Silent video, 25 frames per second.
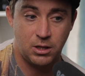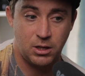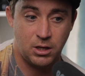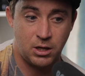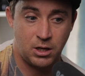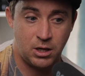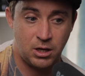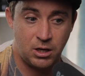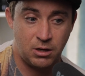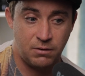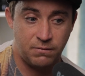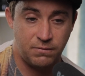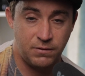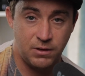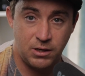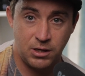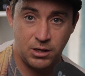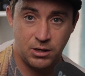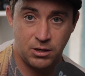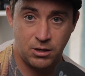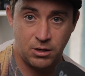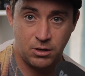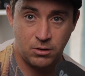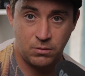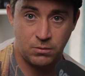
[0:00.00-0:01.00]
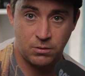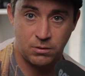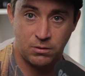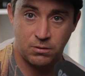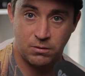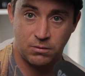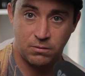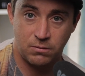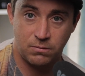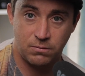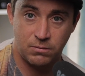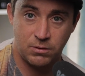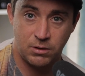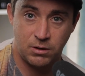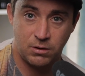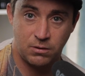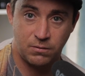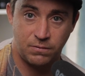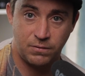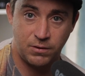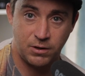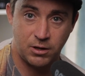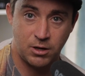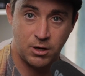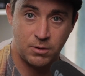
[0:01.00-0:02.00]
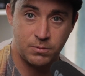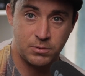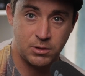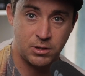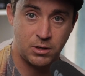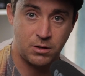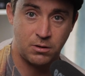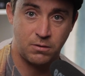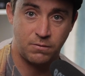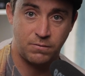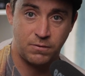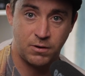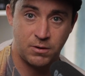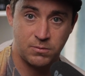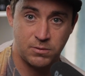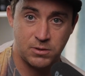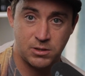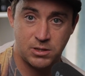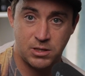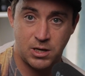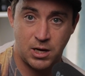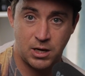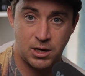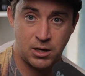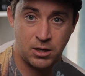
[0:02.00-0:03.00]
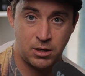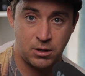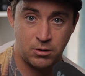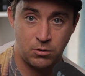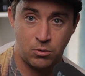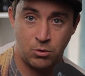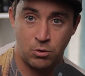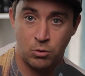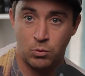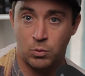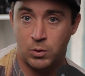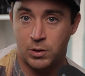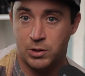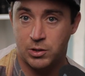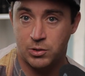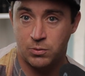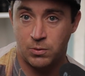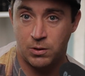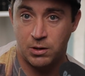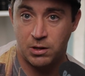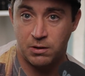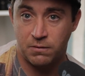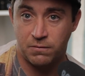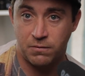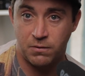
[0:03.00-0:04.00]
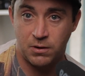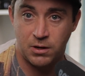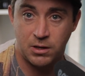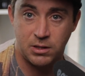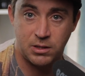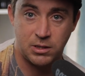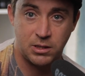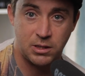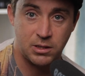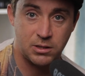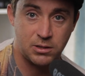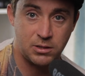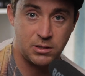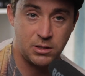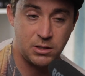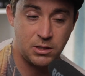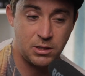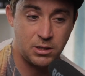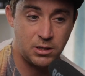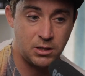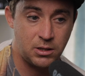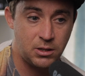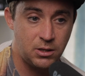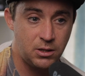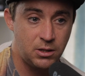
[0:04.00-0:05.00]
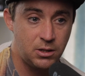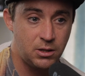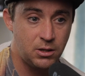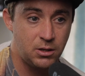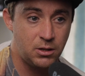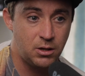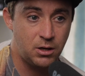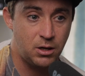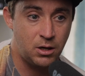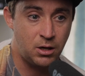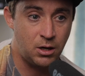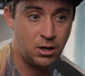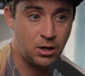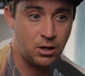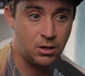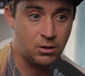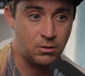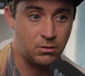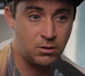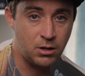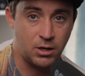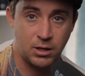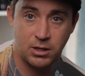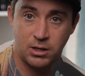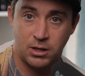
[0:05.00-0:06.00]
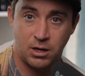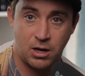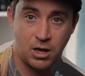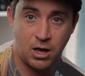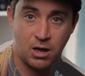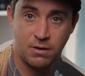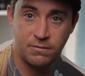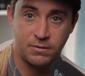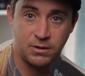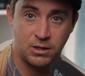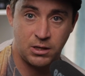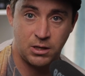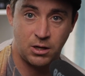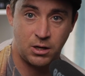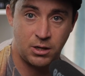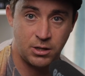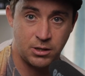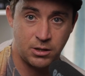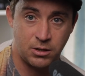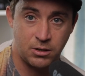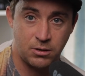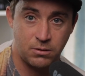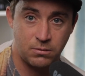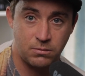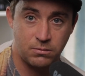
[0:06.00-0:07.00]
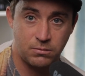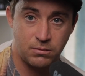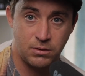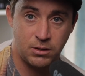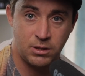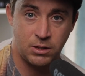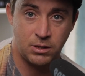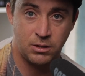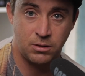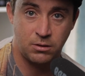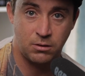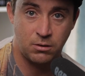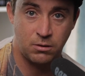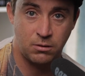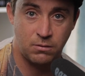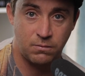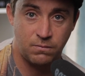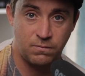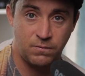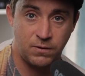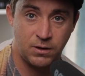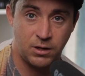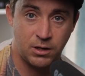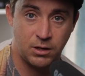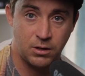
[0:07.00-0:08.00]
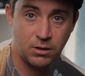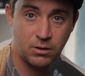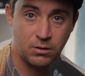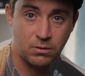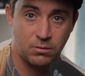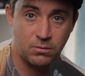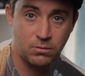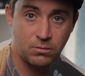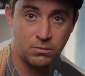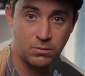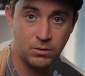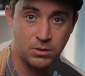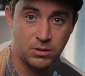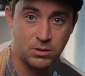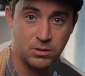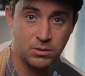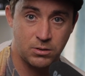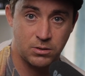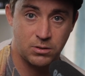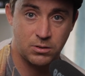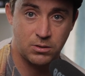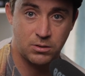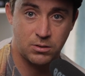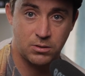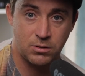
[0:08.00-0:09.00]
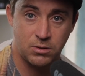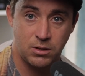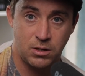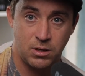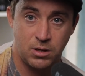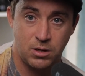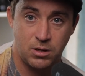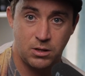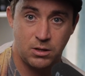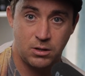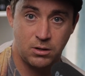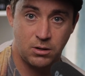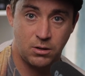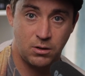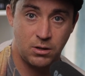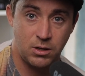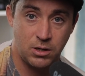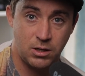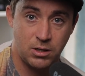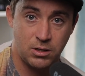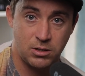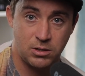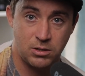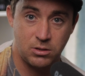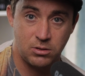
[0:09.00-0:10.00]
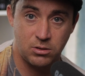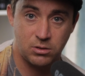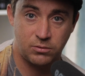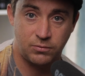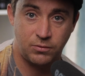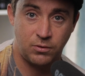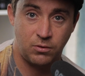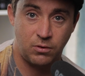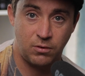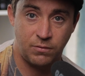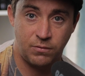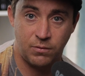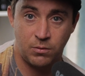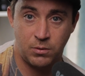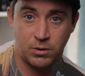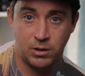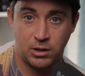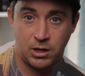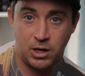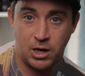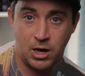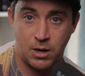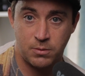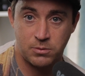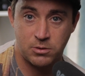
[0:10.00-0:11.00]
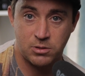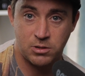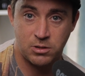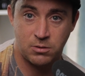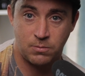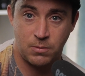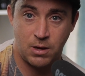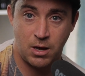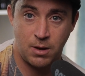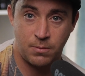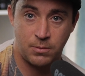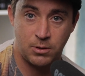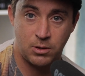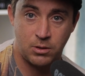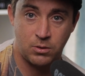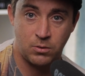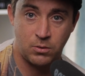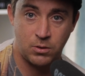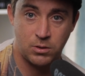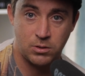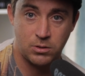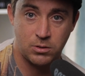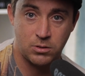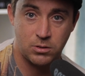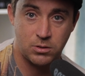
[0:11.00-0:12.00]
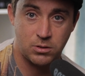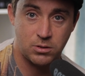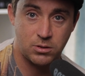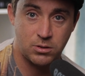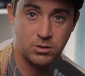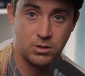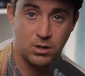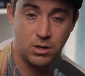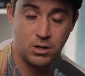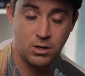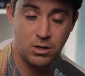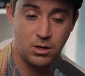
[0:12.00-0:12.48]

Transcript: video, and you're flick up to 100 frames a second or 120 for NTSC, you're not going to have any audio in your video, which is, it is useful if you want to capture some ambient noises,